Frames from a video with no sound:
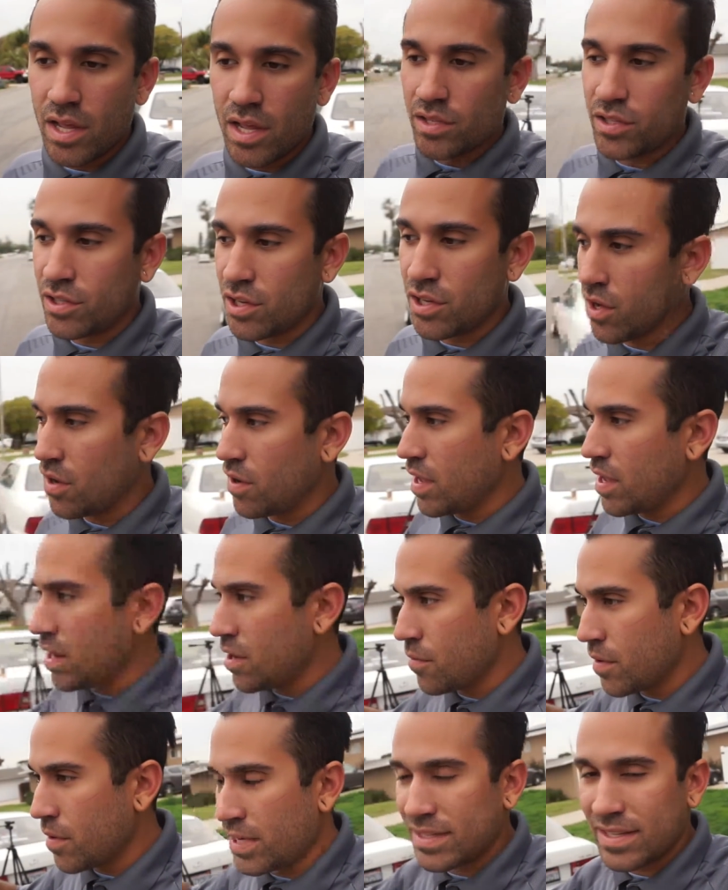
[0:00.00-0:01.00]
So
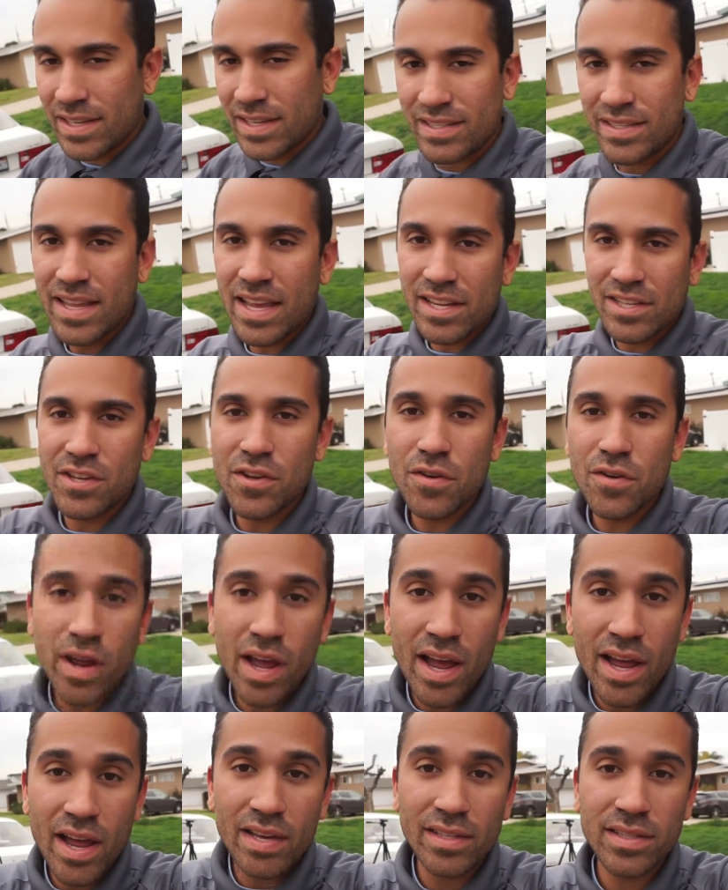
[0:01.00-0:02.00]
anyways, stay tuned,
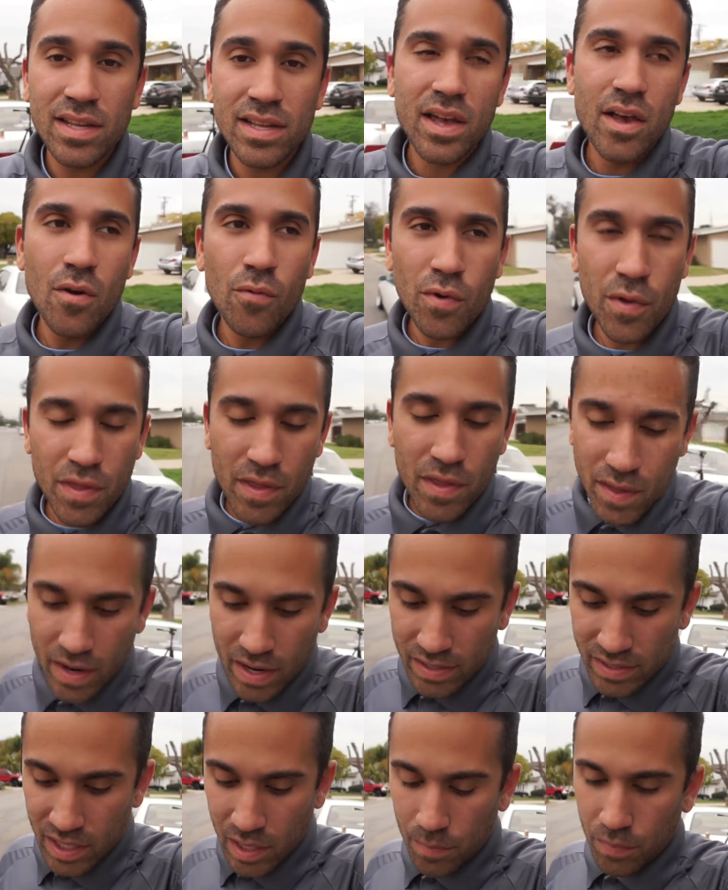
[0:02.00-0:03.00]
guys. Within the
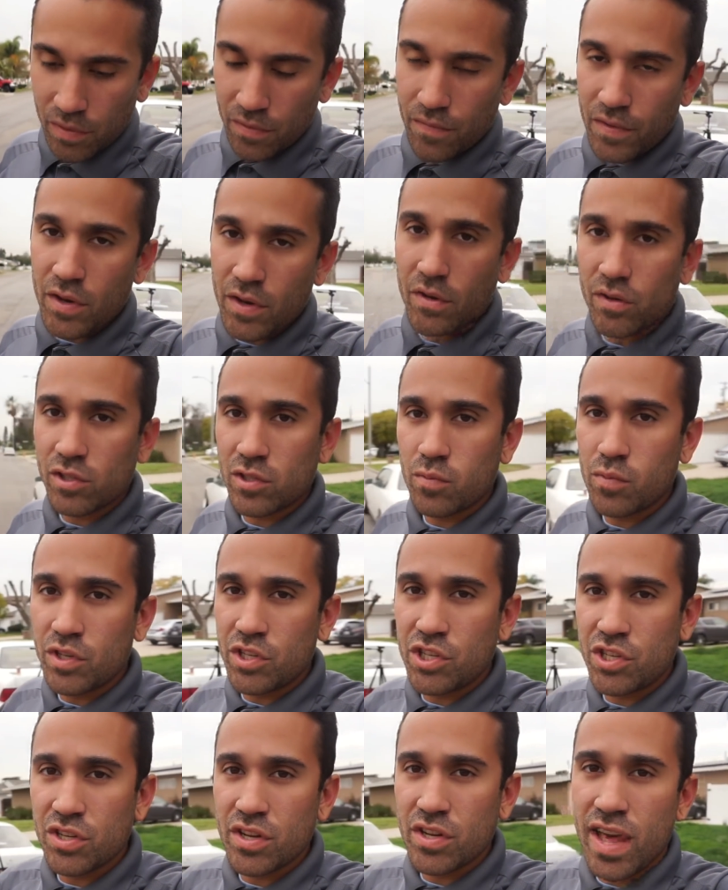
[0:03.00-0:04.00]
next couple of videos, we
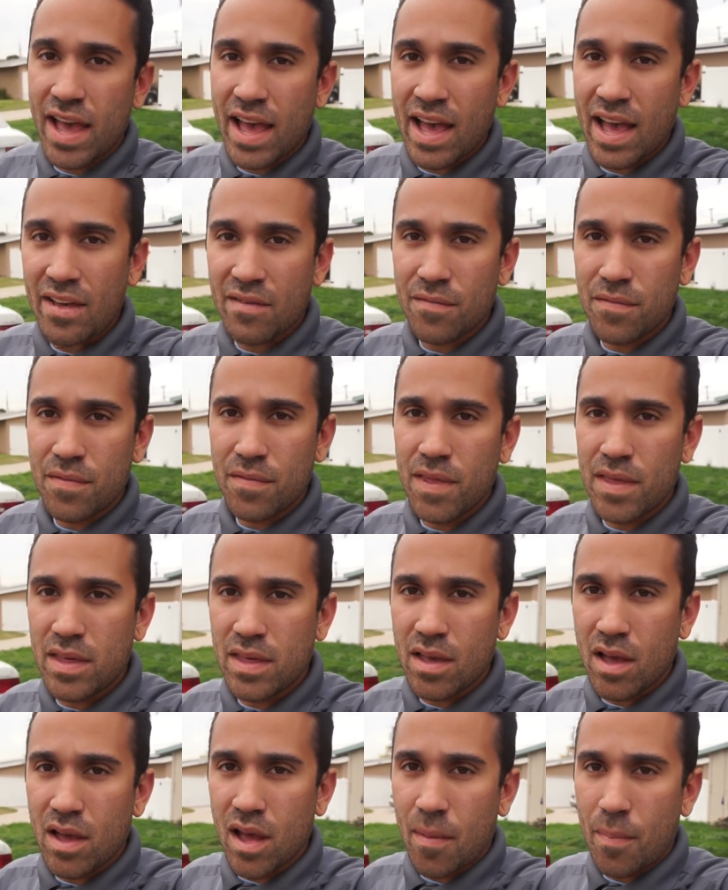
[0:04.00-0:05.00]
should have
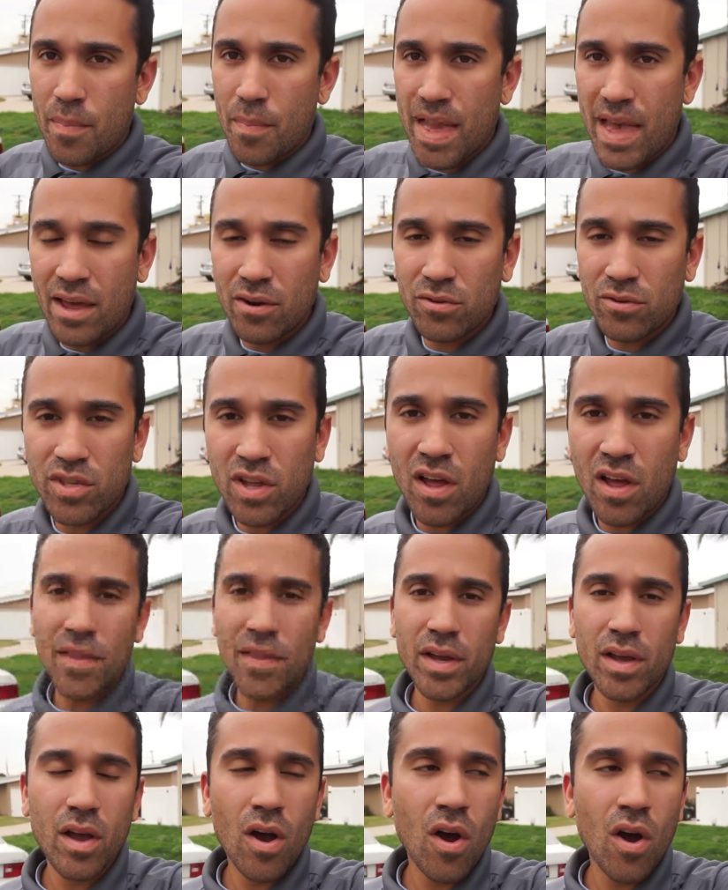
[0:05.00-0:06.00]
the panels
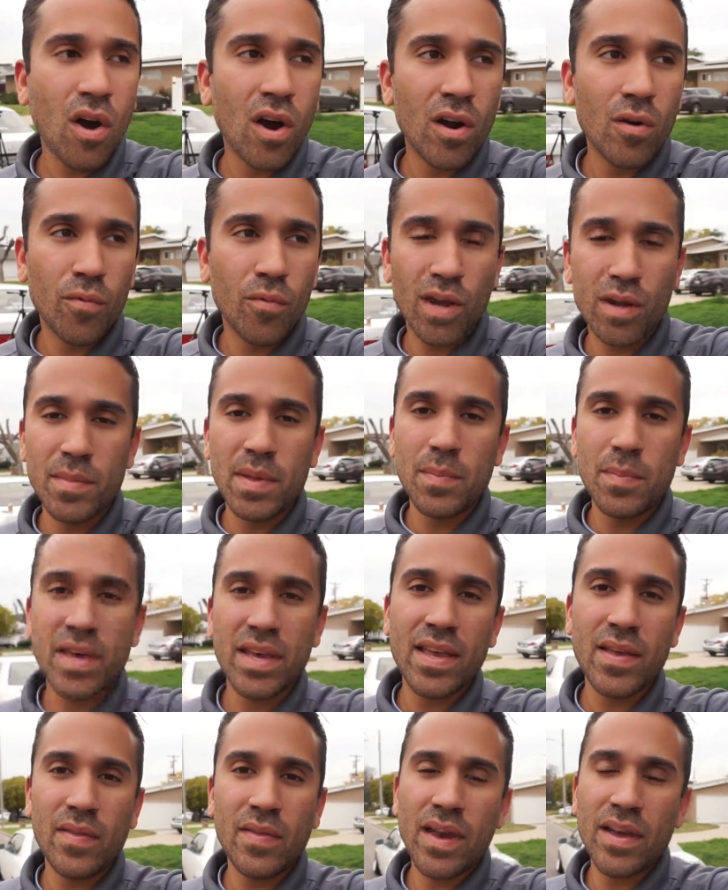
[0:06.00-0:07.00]
the car. We're gonna be
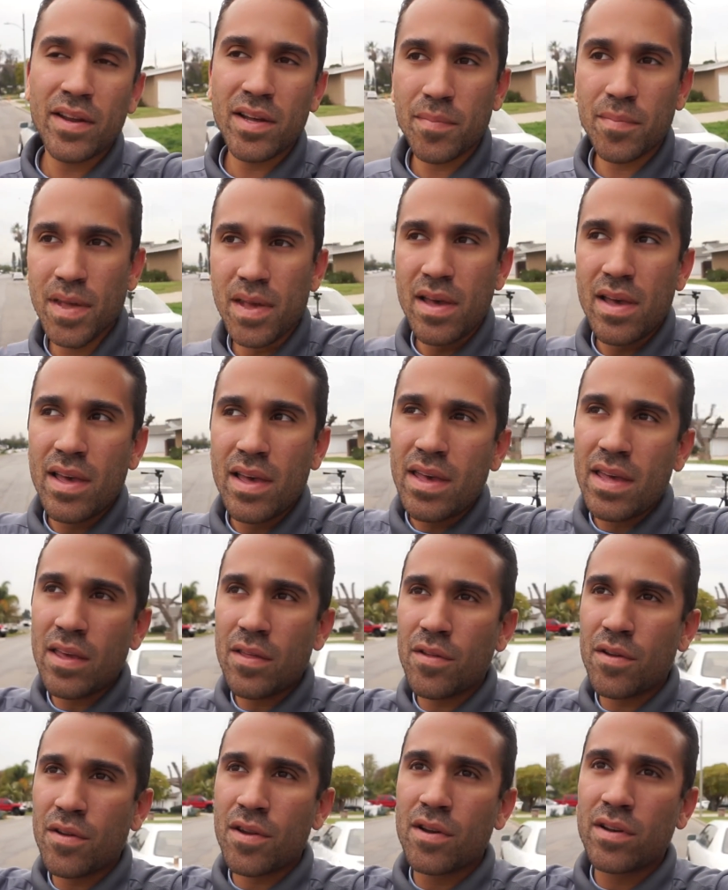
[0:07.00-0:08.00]
picking that up
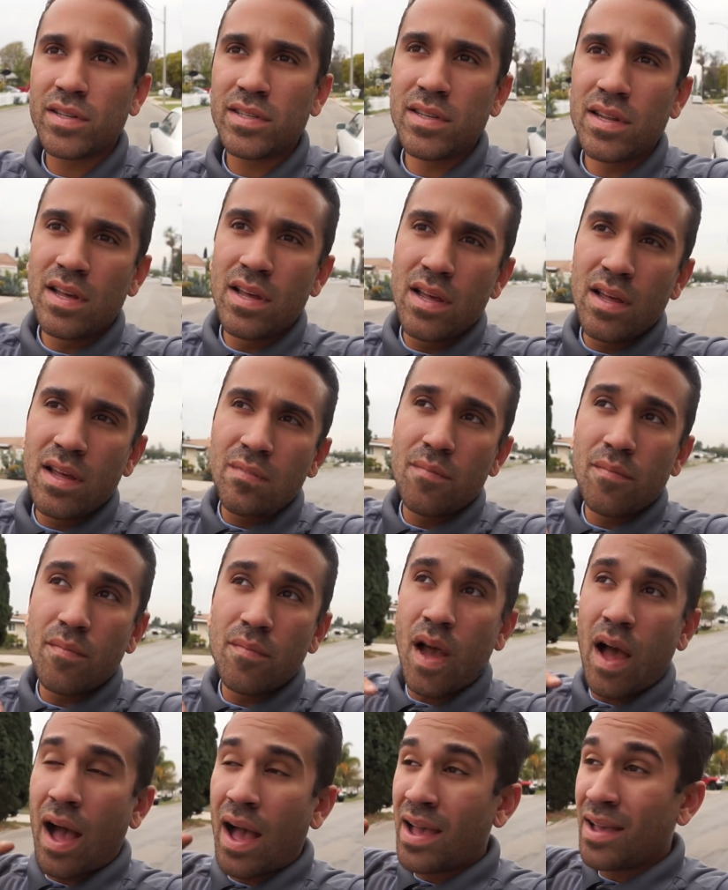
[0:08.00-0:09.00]
either,
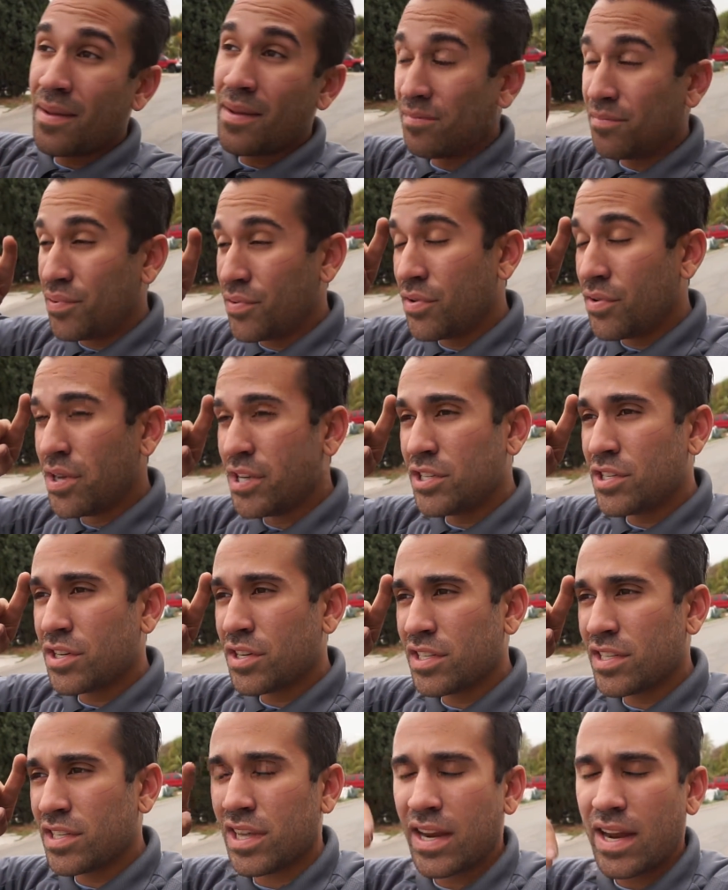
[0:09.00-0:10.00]
I'm pretty sure
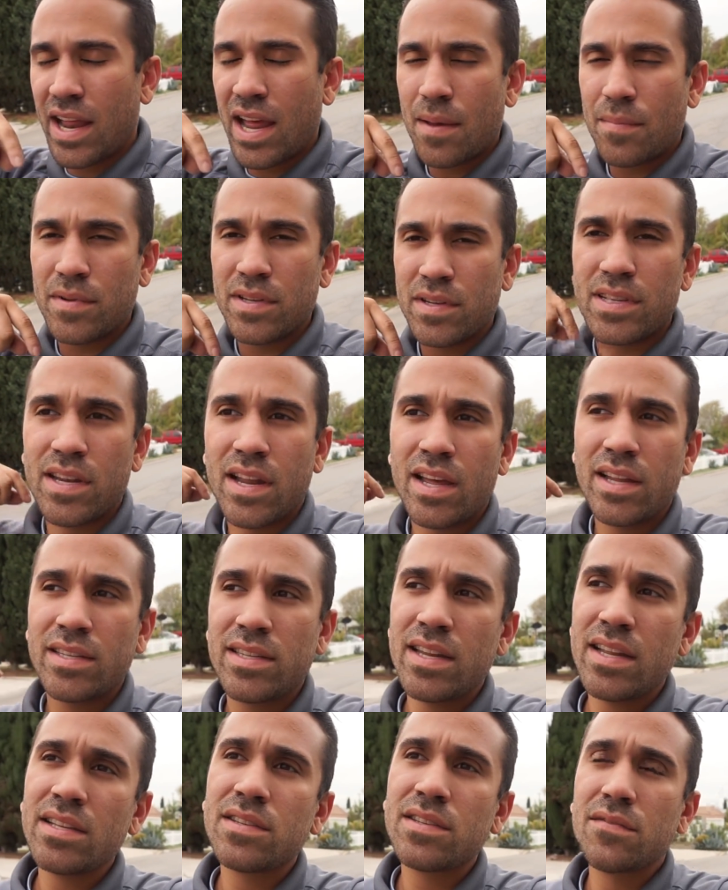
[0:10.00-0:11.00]
it's not gonna happen tonight.
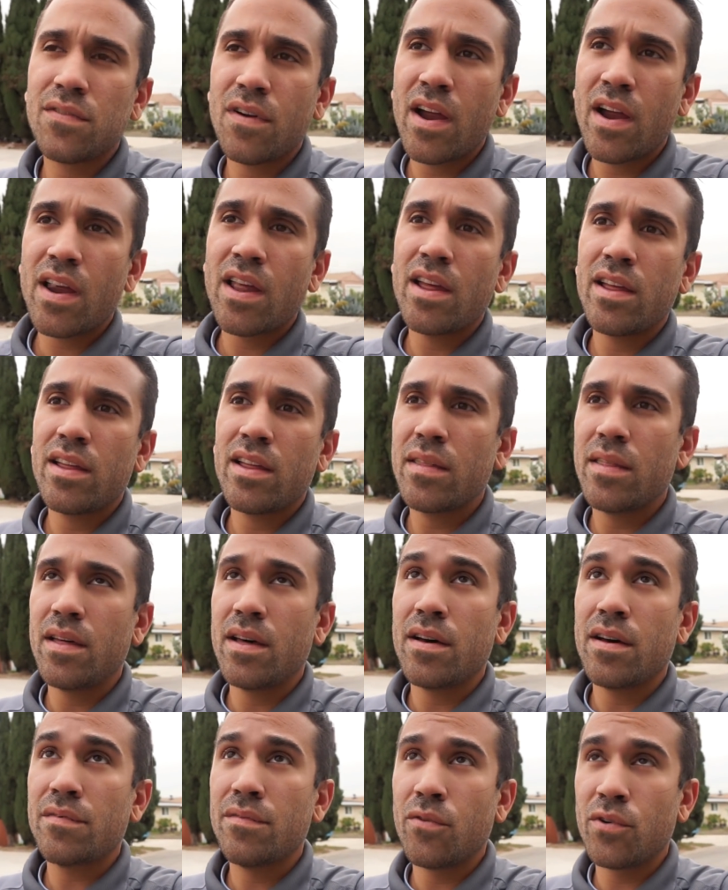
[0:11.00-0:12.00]
Today's Friday,
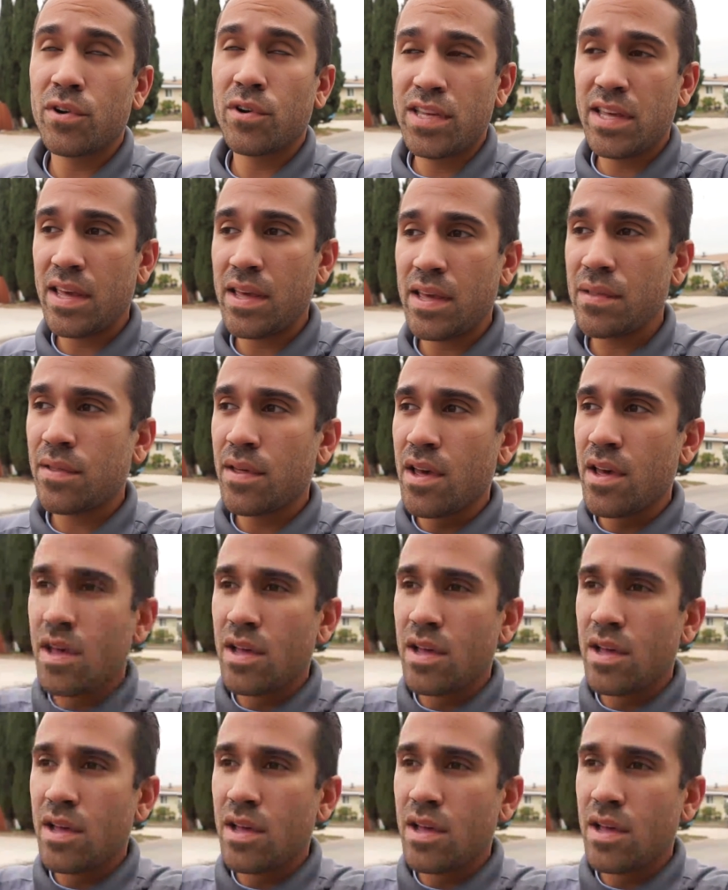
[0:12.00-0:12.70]
the 14th.